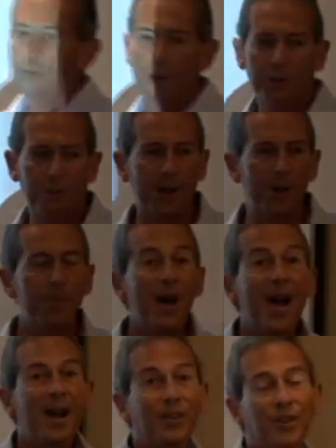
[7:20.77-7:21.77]
much better
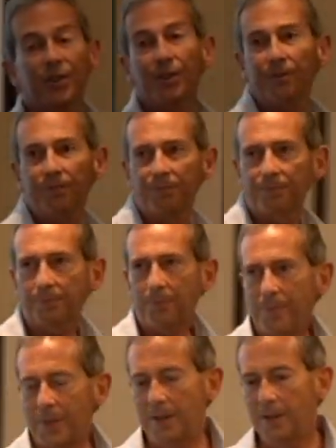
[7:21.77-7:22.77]
bet
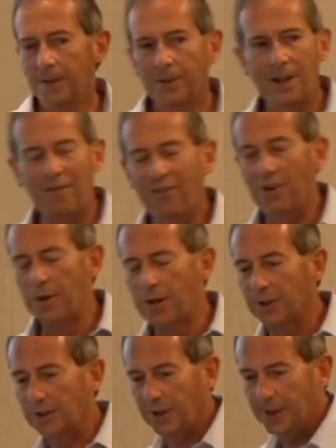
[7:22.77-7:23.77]
than
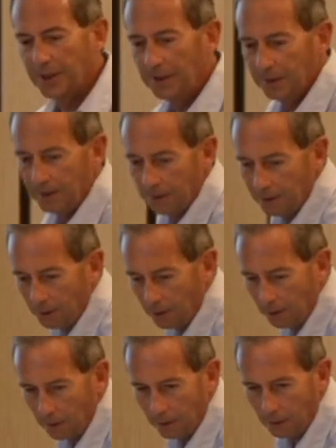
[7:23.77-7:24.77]
focusing
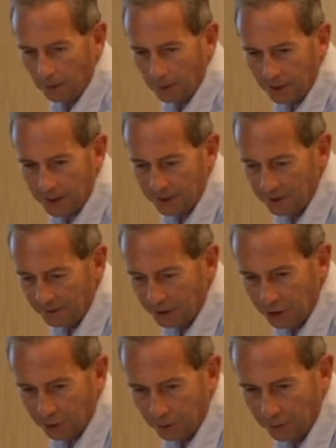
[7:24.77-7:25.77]
on an
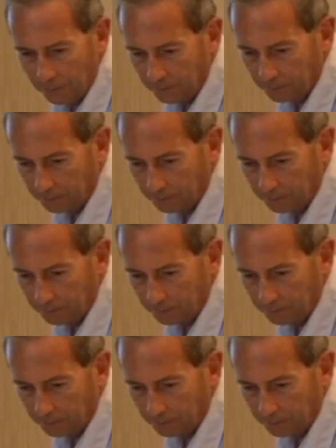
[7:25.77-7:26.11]
individual